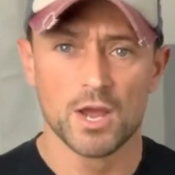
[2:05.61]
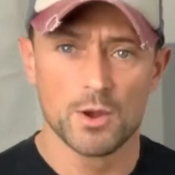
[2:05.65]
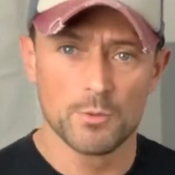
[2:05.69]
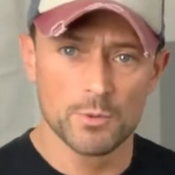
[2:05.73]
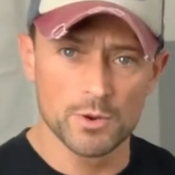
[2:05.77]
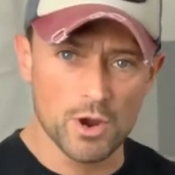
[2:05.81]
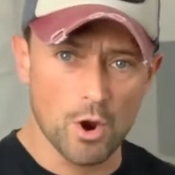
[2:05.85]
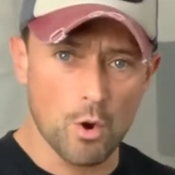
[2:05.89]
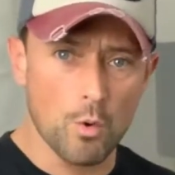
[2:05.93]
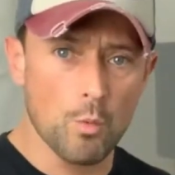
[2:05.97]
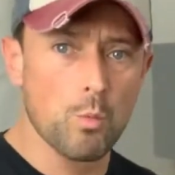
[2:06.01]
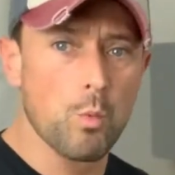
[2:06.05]
We've
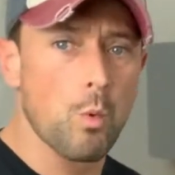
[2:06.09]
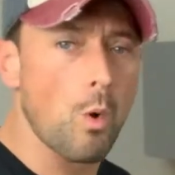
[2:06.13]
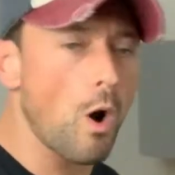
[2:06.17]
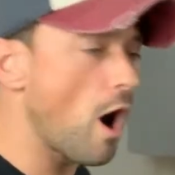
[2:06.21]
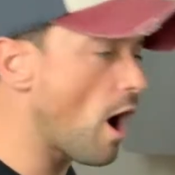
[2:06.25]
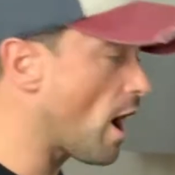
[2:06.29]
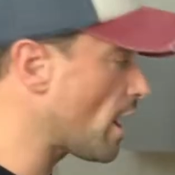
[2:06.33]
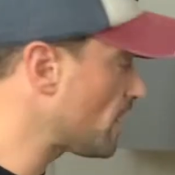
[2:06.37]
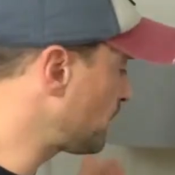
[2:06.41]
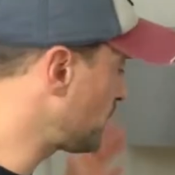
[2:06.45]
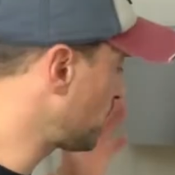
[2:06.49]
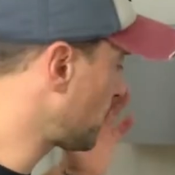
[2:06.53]
got
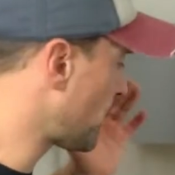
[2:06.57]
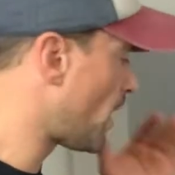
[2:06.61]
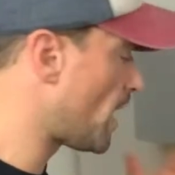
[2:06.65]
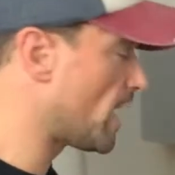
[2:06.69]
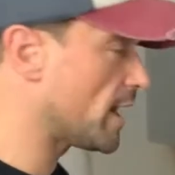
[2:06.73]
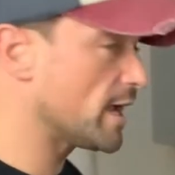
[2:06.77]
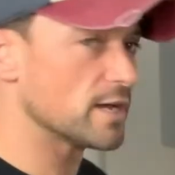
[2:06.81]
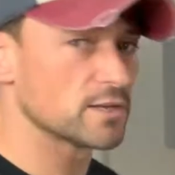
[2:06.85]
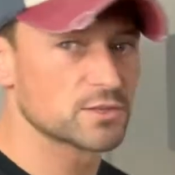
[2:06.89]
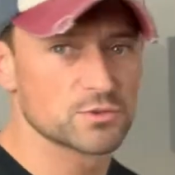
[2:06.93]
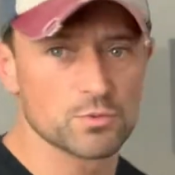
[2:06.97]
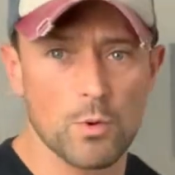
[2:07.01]

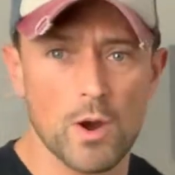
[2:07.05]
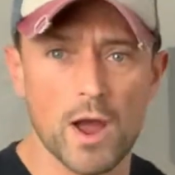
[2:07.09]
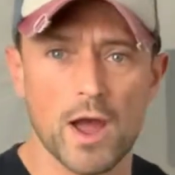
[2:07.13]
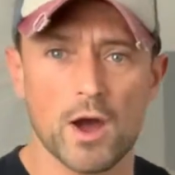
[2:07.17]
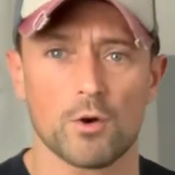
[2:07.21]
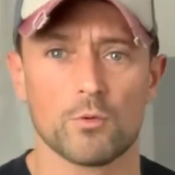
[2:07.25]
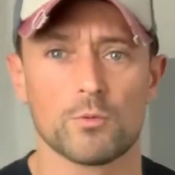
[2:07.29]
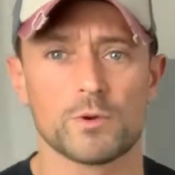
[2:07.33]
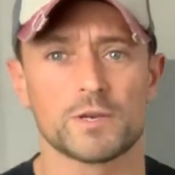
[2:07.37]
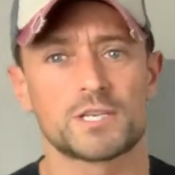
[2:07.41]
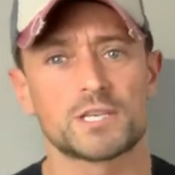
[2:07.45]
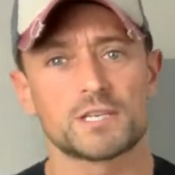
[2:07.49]
Wi-Fi as
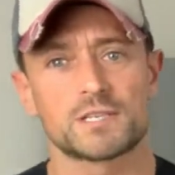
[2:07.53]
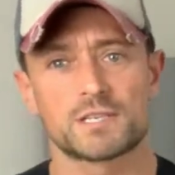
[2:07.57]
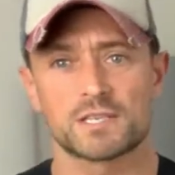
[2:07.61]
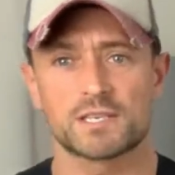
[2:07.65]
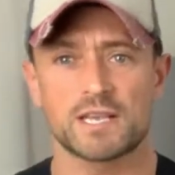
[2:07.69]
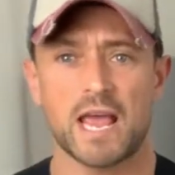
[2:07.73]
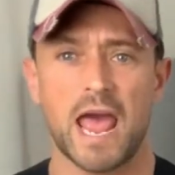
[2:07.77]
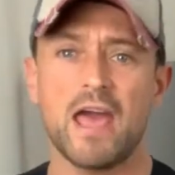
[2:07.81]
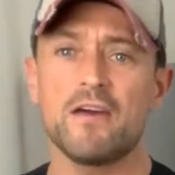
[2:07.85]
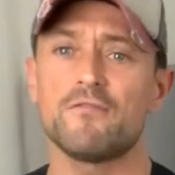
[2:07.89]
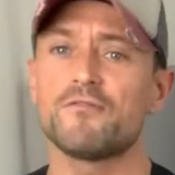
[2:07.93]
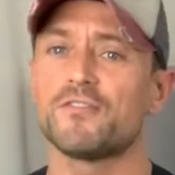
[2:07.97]
well, which is
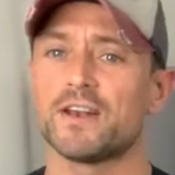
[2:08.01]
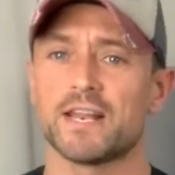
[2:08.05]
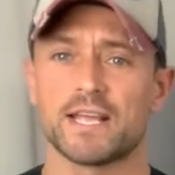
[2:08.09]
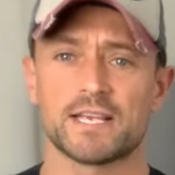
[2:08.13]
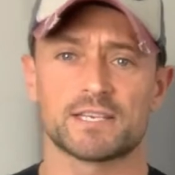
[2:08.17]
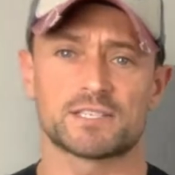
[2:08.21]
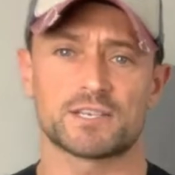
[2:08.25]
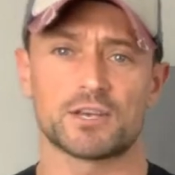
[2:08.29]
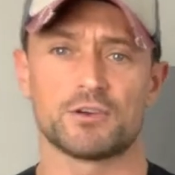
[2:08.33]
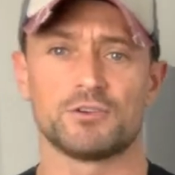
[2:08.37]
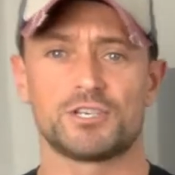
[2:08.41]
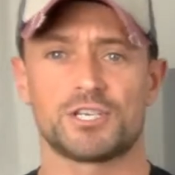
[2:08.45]
heavily
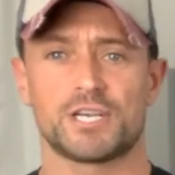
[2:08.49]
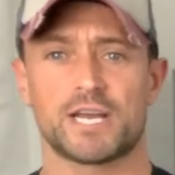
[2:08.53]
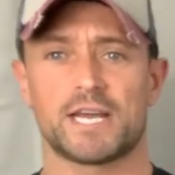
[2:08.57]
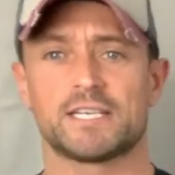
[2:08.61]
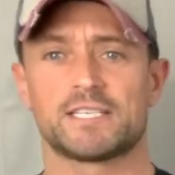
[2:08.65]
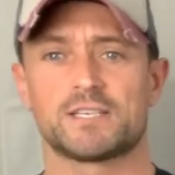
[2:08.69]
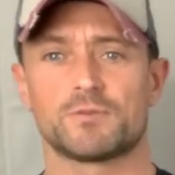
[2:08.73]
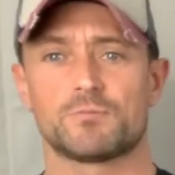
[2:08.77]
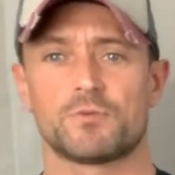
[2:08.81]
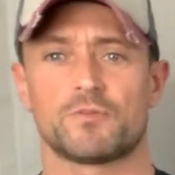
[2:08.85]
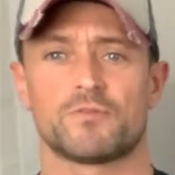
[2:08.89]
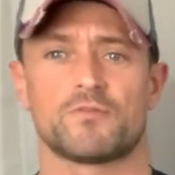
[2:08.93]

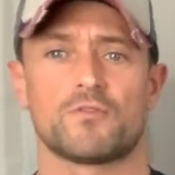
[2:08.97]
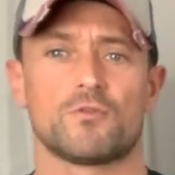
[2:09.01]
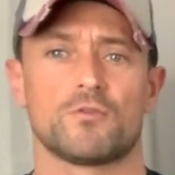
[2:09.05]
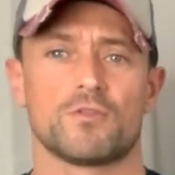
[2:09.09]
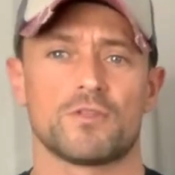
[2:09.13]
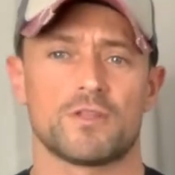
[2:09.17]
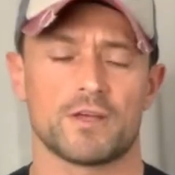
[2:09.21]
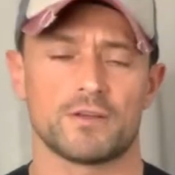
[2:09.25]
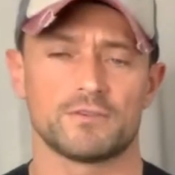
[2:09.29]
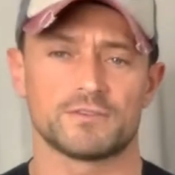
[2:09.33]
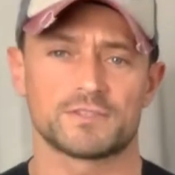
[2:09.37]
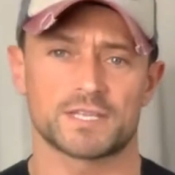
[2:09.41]
associated with all
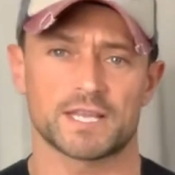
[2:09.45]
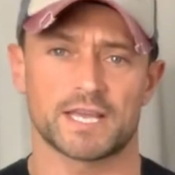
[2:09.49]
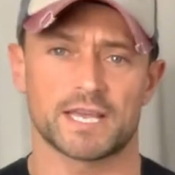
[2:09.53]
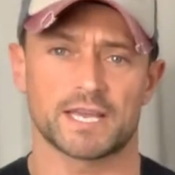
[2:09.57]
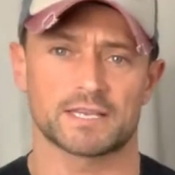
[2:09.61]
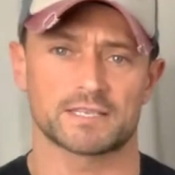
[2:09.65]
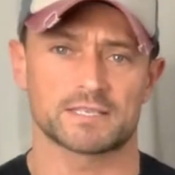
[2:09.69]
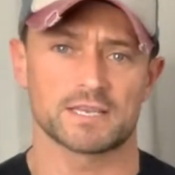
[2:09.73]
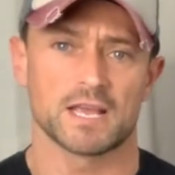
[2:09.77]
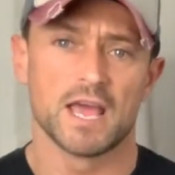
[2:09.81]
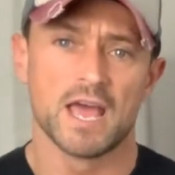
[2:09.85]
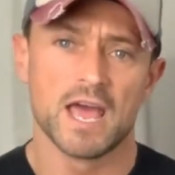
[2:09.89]
those
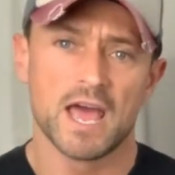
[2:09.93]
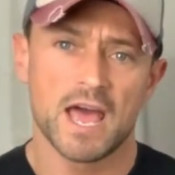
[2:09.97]
things,